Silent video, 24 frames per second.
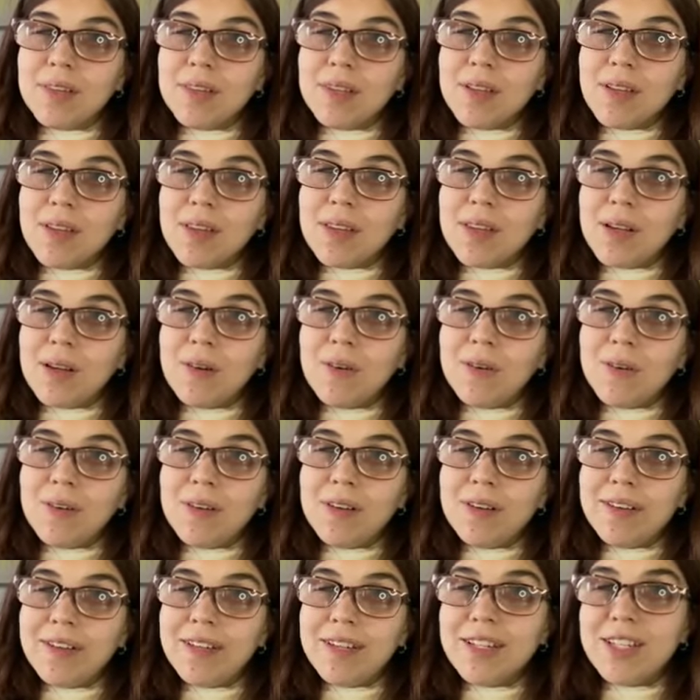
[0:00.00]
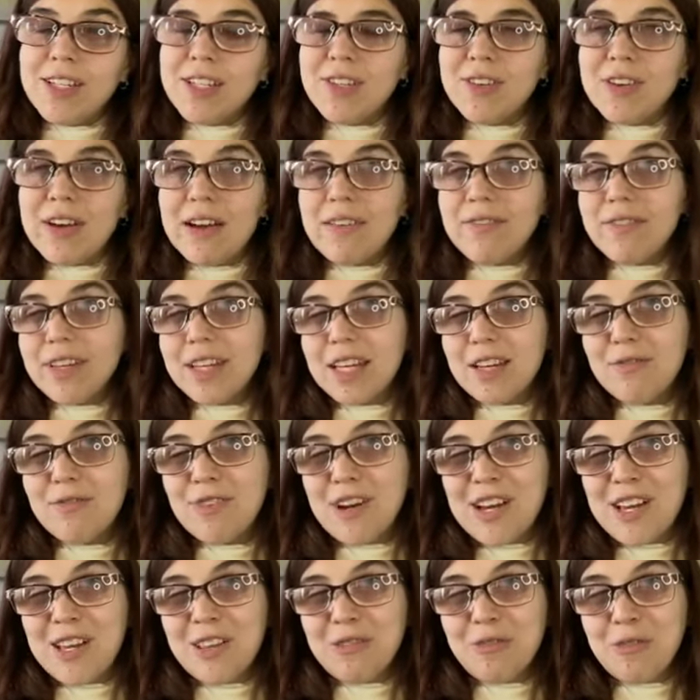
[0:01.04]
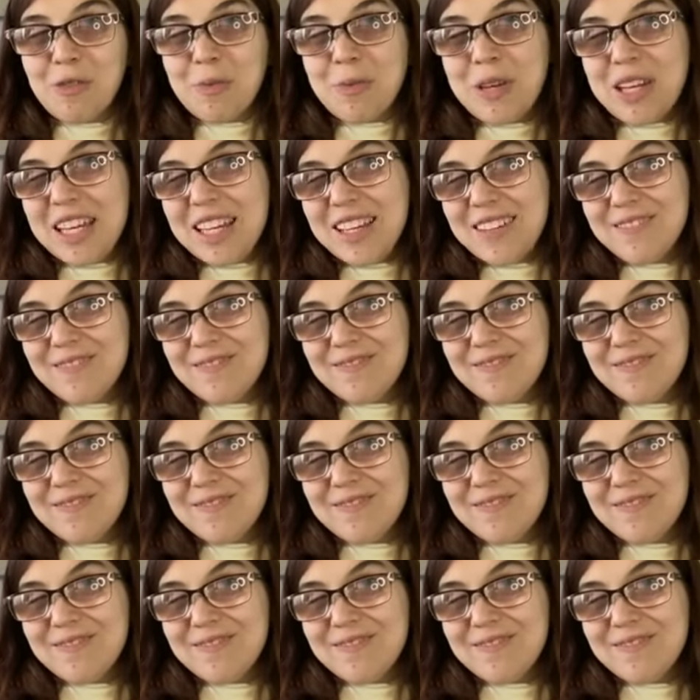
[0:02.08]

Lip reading: So, do you have any advice for me?